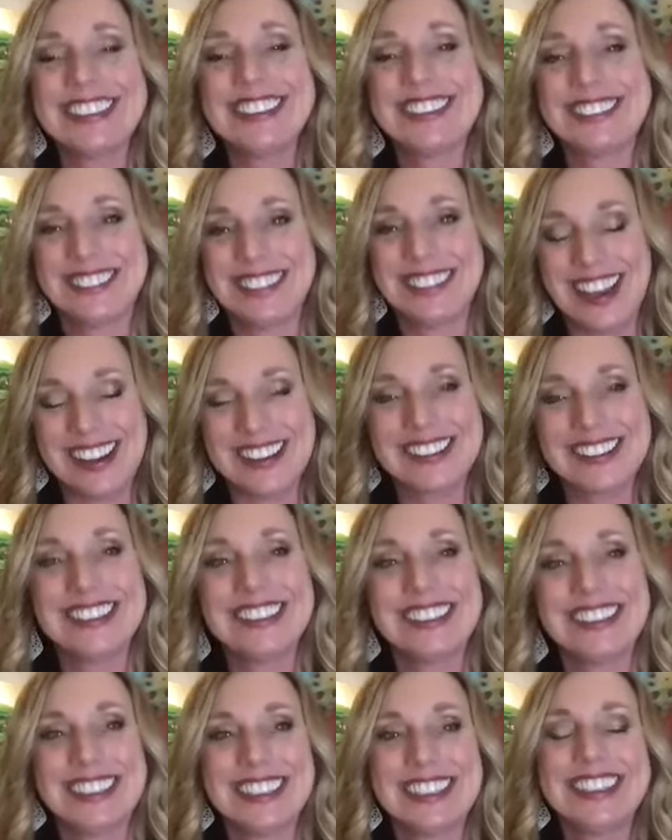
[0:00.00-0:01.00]

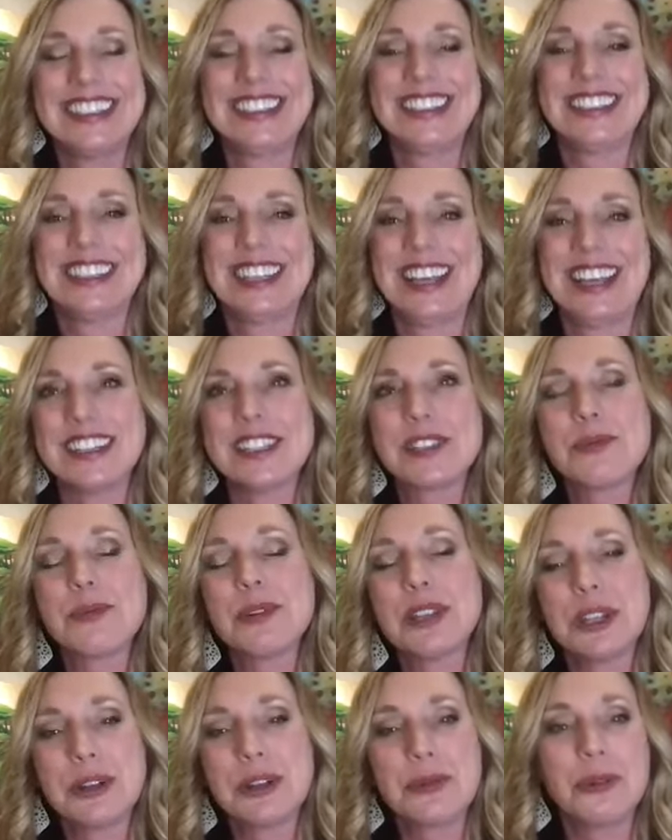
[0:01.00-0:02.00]
Exactly. It's
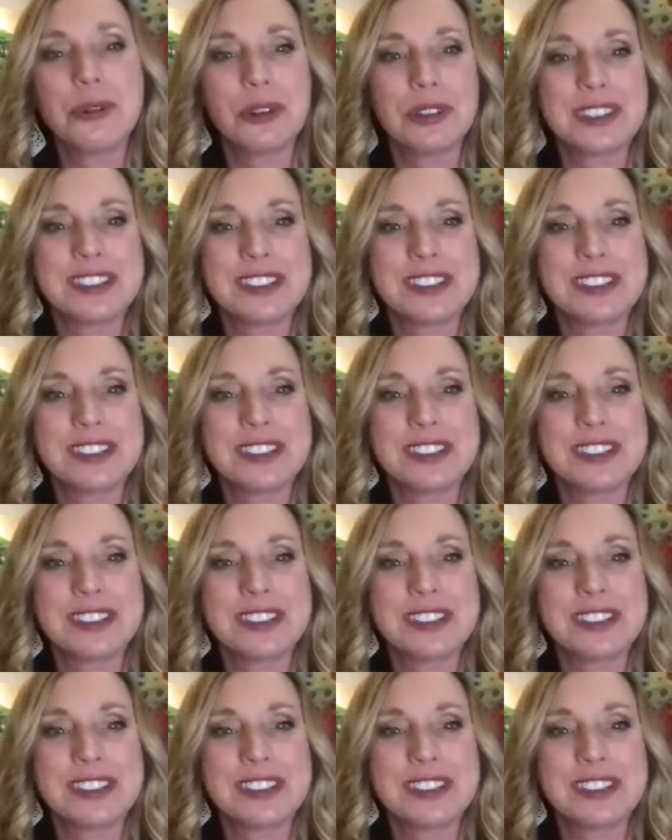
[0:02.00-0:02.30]
really cool.